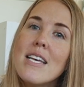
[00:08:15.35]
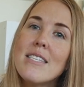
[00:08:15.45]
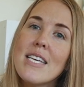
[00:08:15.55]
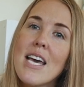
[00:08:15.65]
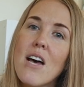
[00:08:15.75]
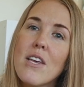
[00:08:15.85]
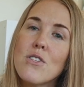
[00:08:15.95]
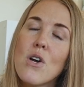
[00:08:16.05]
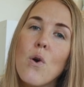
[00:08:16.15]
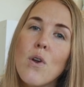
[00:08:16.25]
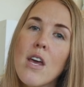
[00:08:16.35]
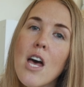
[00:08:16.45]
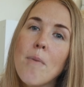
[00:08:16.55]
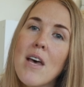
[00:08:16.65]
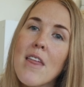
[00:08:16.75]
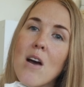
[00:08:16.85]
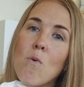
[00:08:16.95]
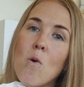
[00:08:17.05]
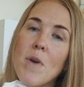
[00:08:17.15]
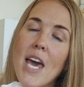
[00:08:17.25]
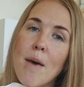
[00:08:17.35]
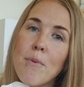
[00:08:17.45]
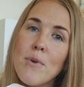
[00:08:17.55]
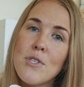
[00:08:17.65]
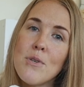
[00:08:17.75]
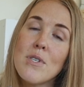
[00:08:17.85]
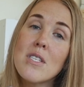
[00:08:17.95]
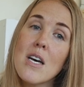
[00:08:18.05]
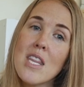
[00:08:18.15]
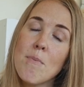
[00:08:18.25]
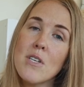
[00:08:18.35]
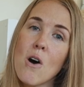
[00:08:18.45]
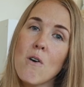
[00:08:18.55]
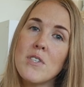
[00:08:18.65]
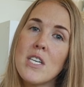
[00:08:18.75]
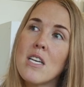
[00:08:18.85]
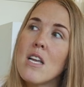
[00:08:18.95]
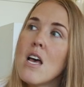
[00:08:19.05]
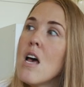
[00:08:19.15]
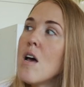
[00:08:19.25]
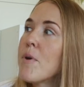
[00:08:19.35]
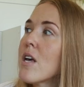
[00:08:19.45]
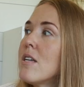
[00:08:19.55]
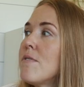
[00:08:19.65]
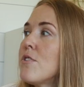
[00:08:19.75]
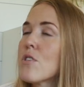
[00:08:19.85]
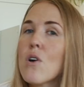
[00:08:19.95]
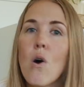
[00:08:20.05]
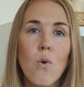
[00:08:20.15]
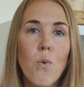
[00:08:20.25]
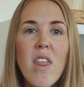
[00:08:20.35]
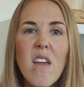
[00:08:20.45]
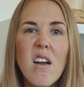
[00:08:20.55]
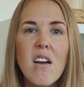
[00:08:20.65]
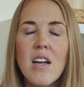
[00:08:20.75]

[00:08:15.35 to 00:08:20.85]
see how these are holding up now that I won't be able to sun them as often because of just cold weather